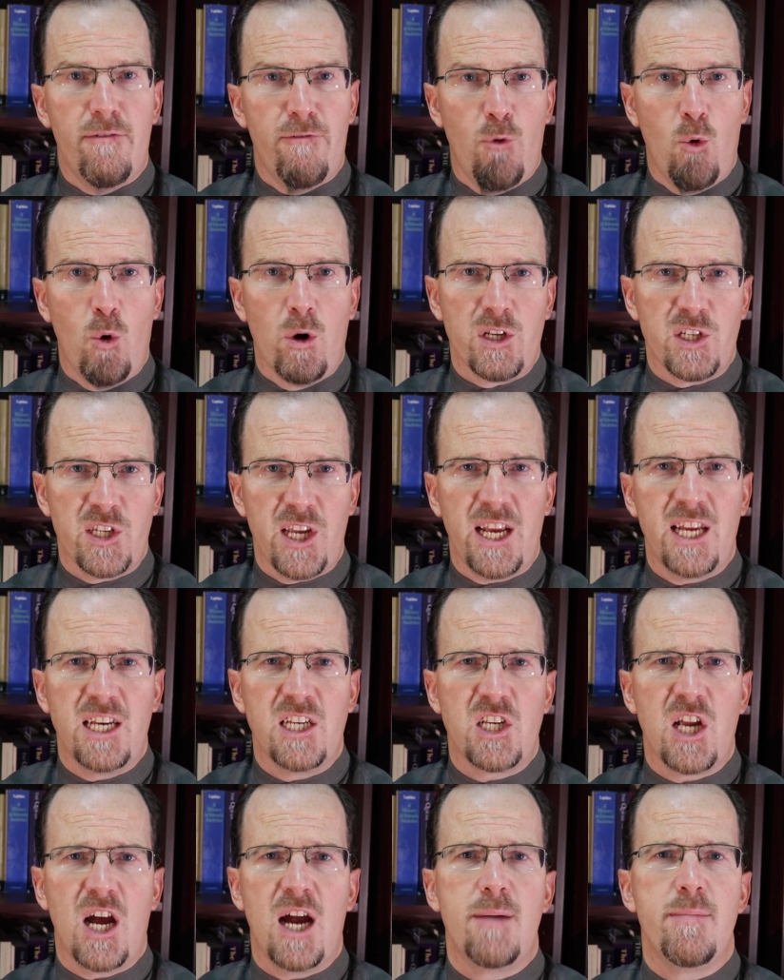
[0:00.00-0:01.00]
for a
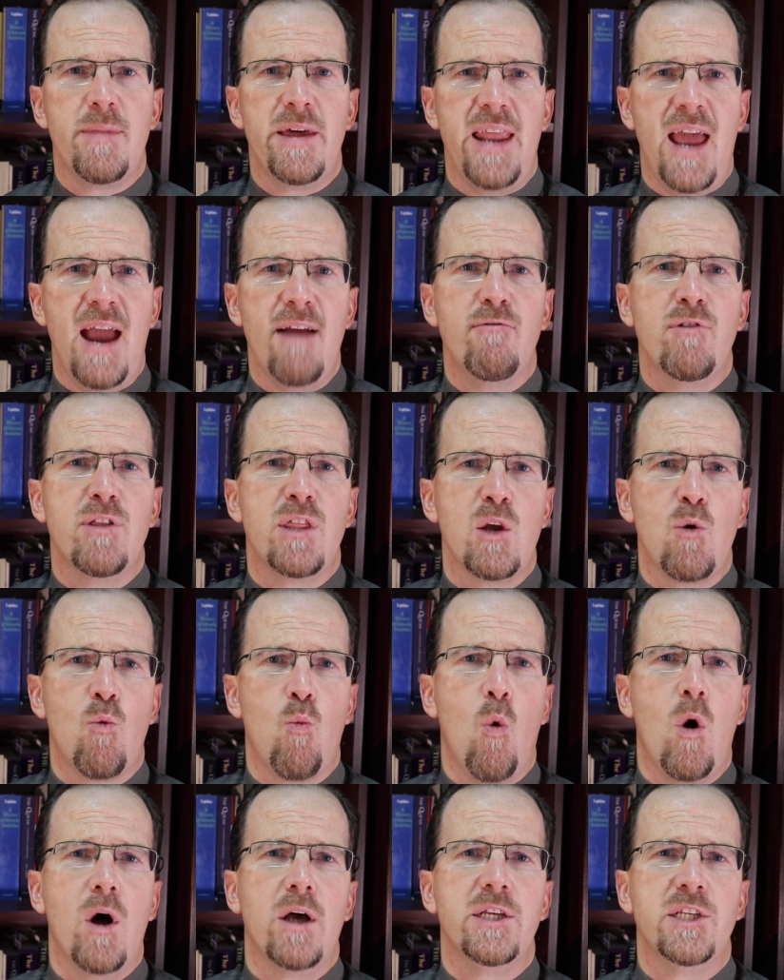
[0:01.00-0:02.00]
second time that
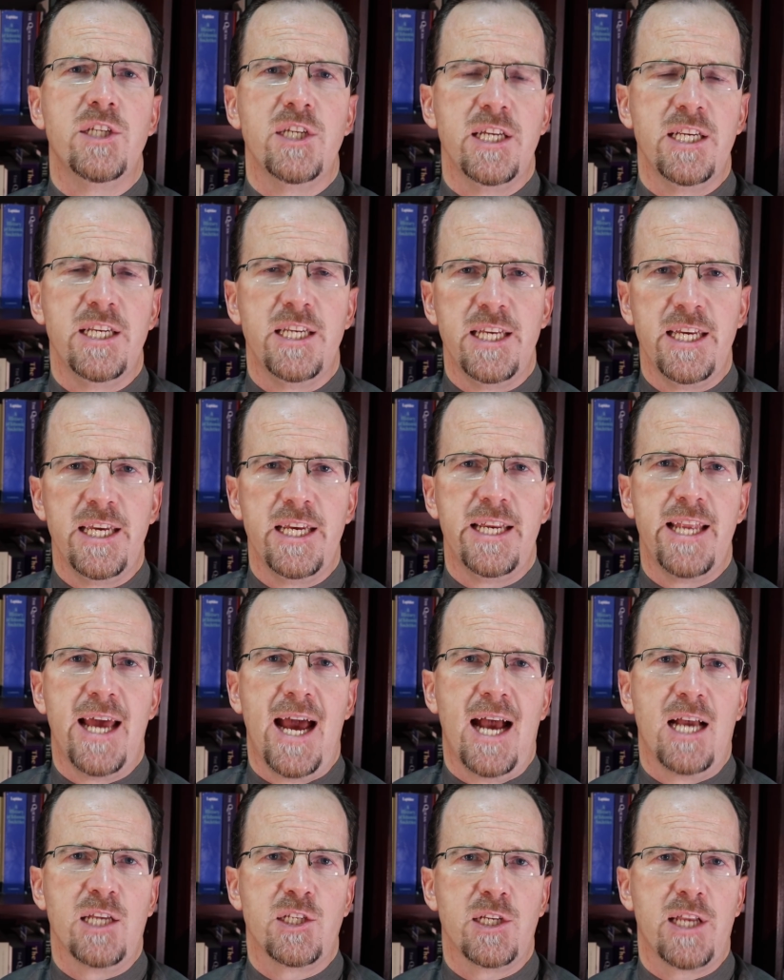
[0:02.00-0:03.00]
everything was indeed
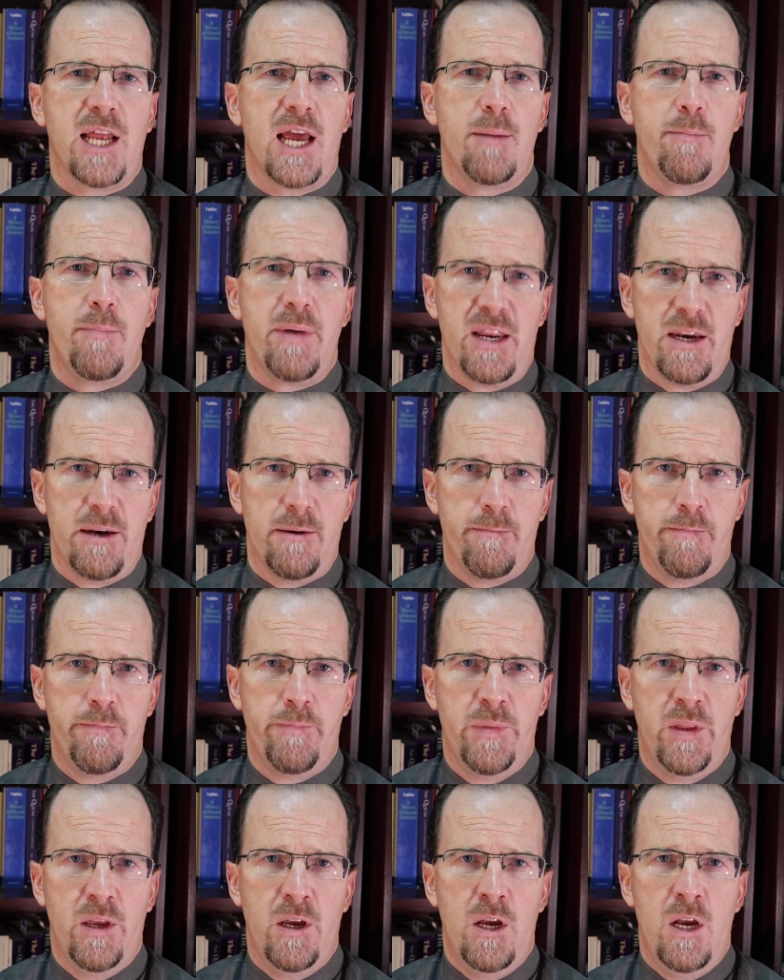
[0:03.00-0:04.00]
as it had been,
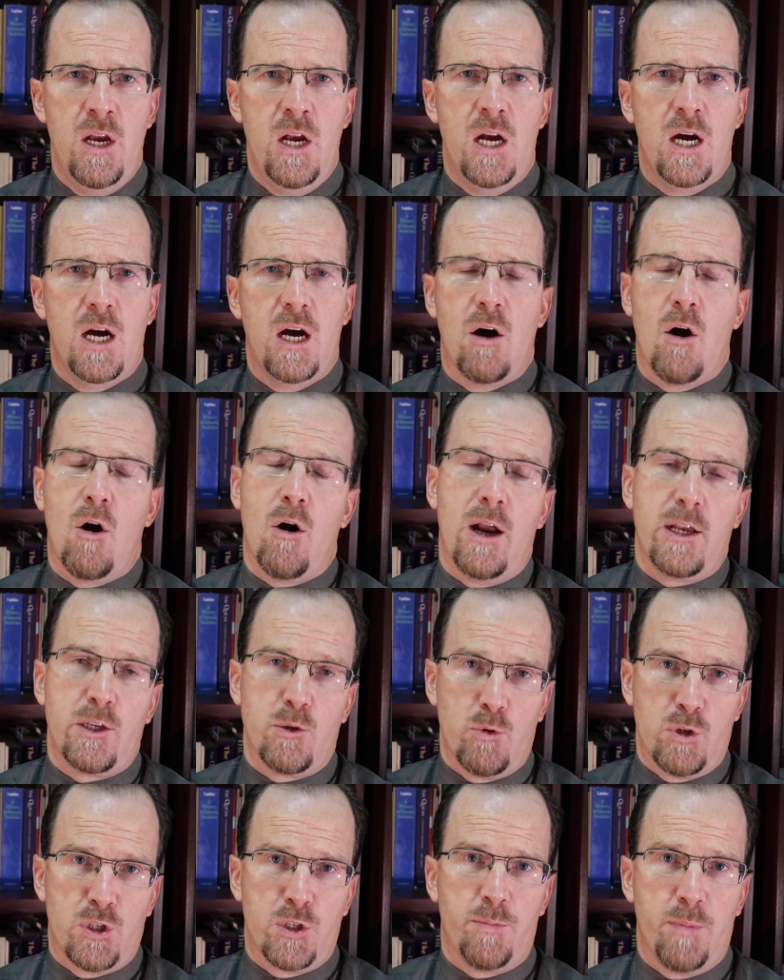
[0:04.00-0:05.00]
or as
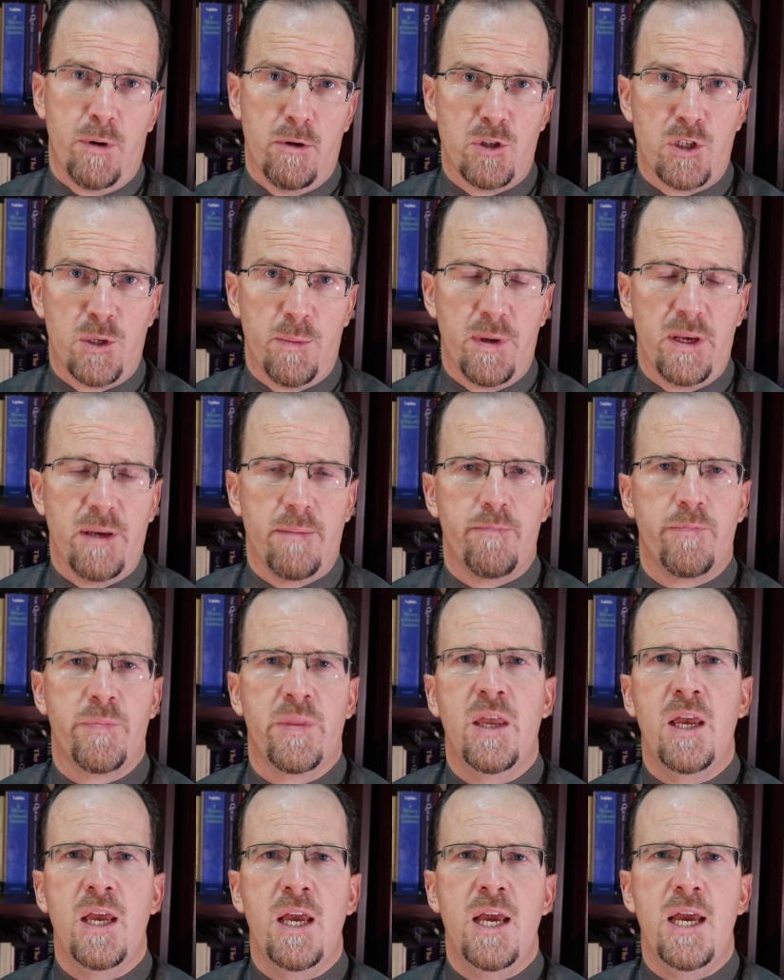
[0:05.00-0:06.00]
it was supposed to be.
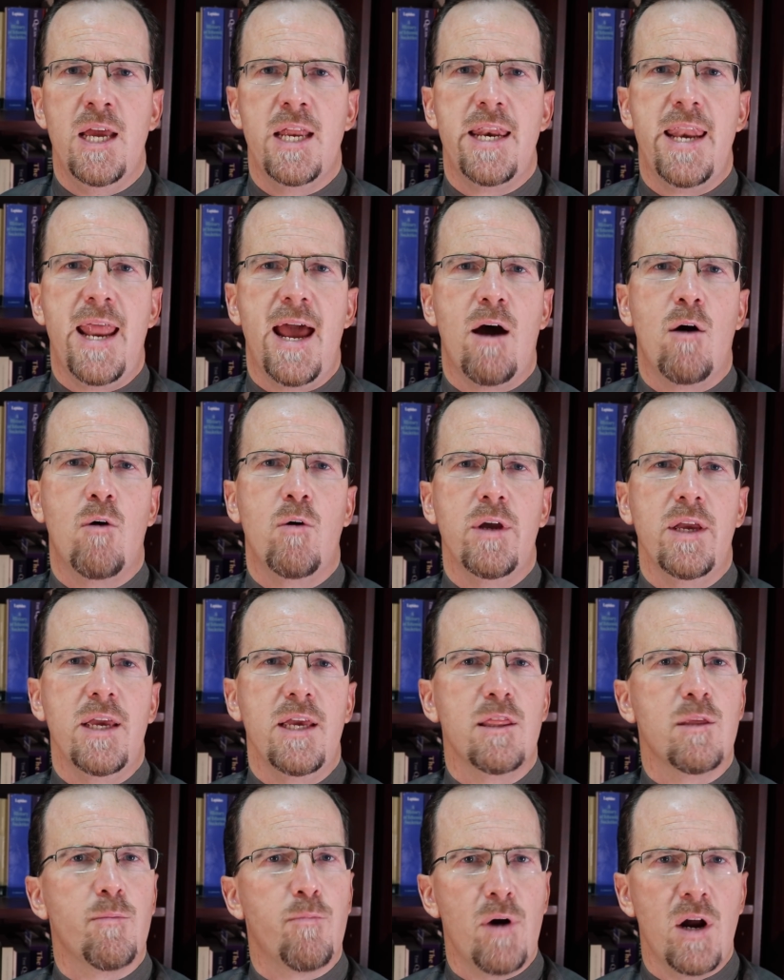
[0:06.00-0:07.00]
Now,
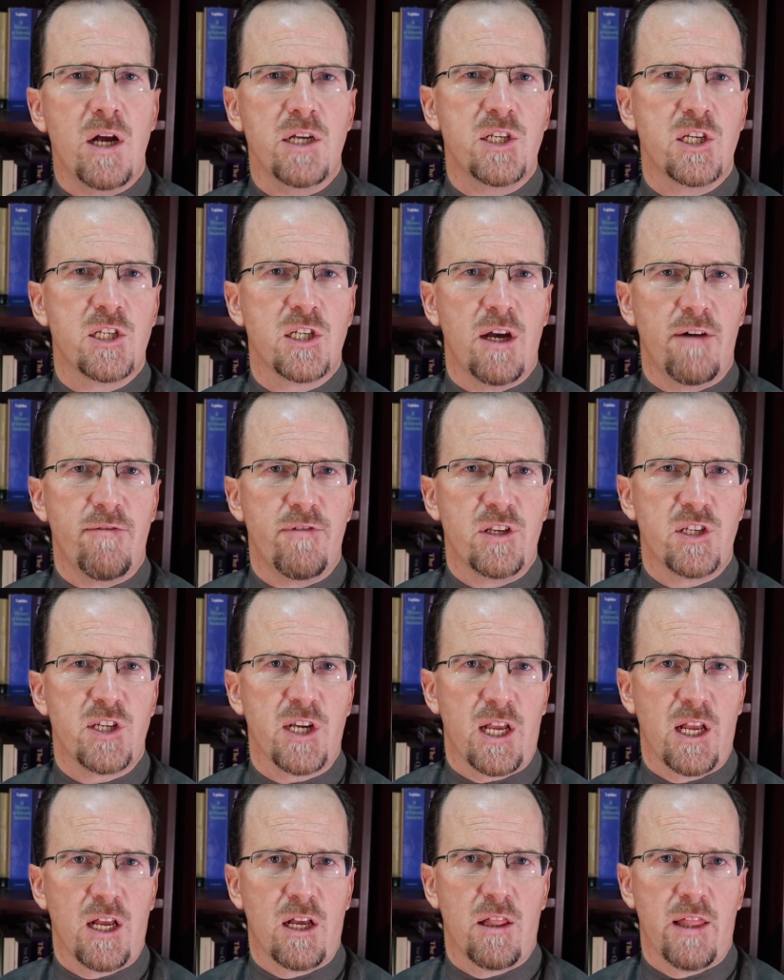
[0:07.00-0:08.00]
in the process of the
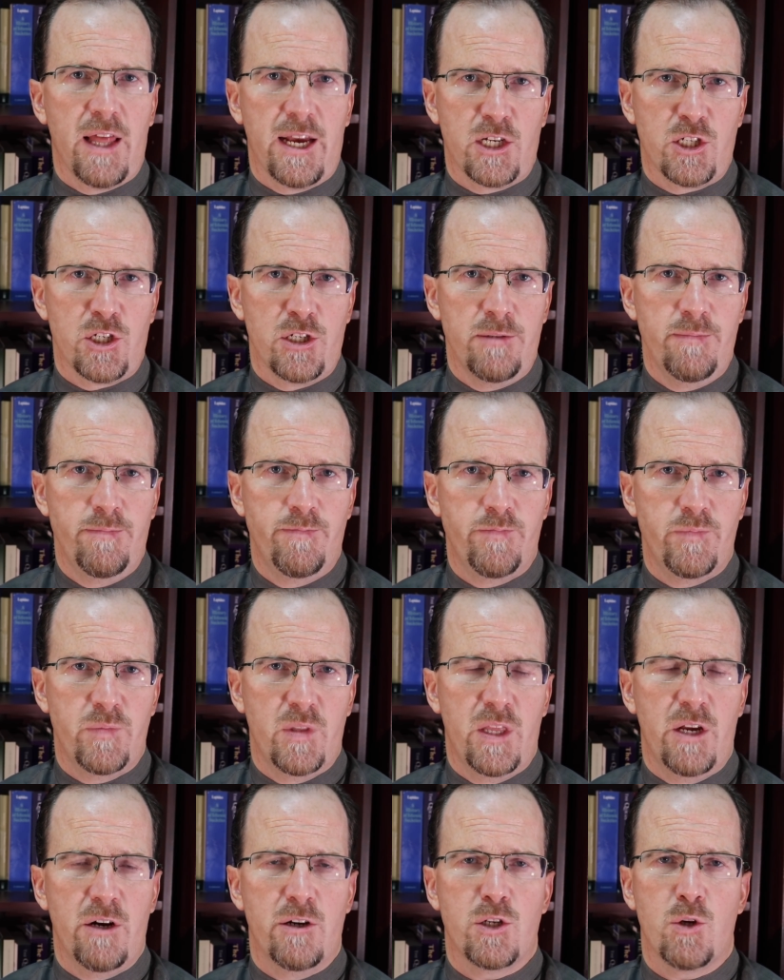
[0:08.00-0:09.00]
second collection,
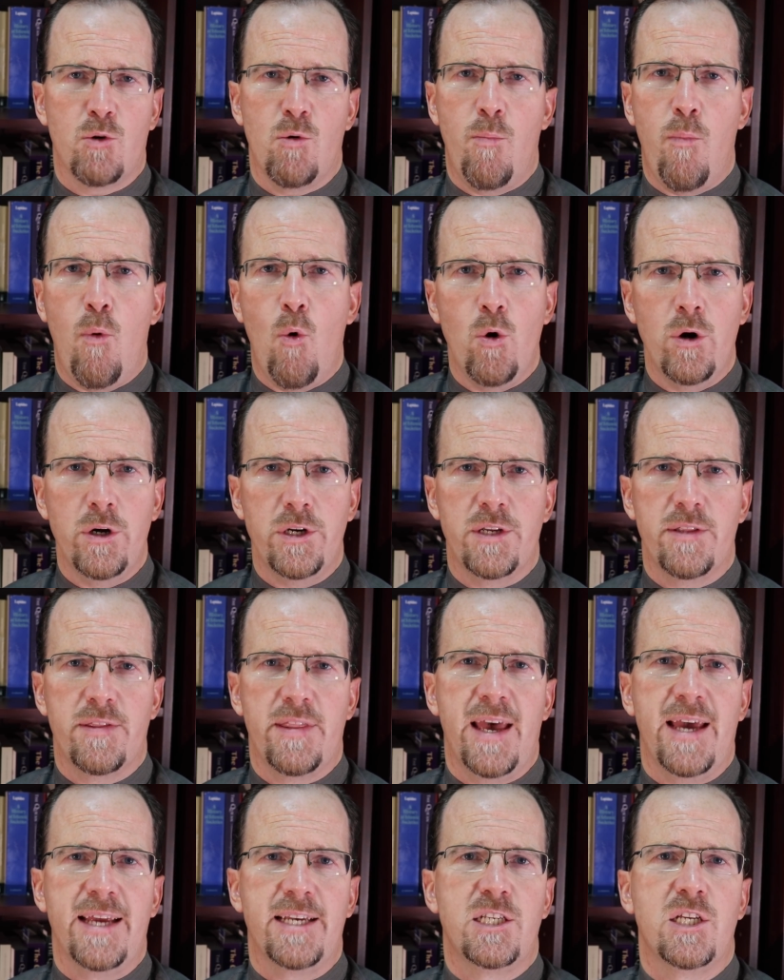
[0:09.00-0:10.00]
there is a report
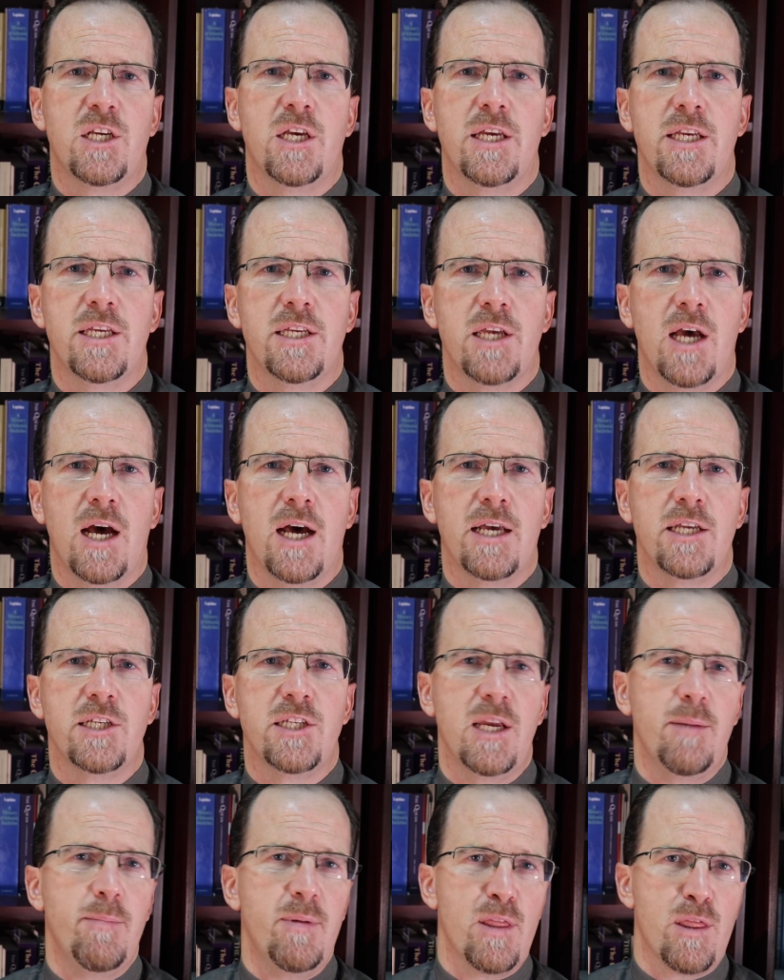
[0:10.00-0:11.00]
that
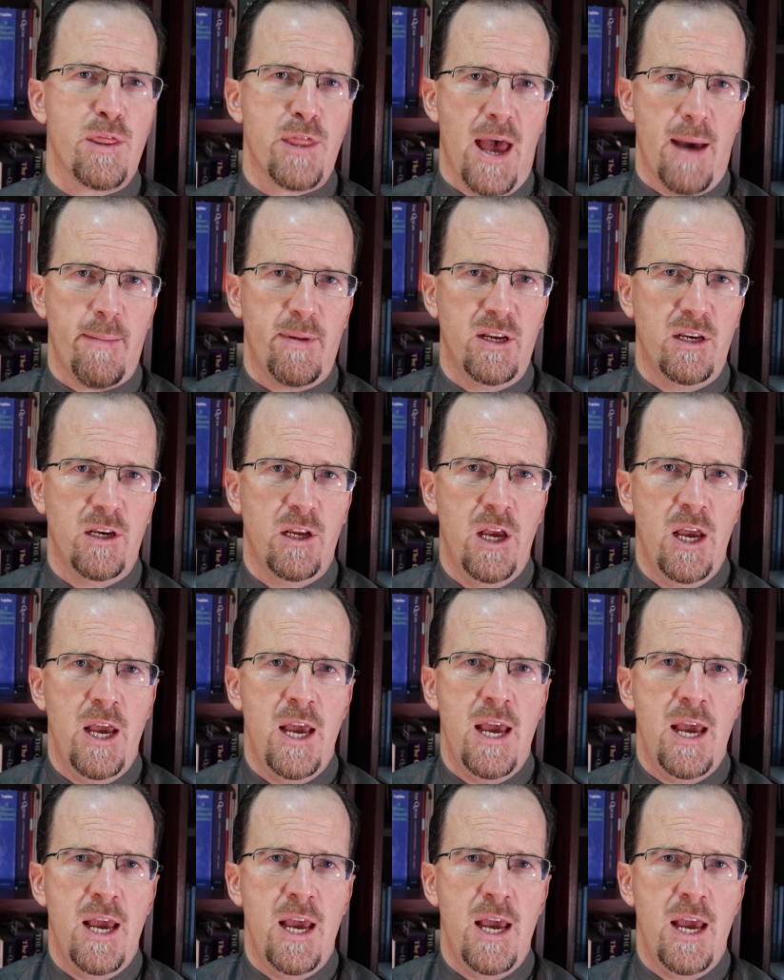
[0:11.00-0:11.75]
Zayd bin Thabit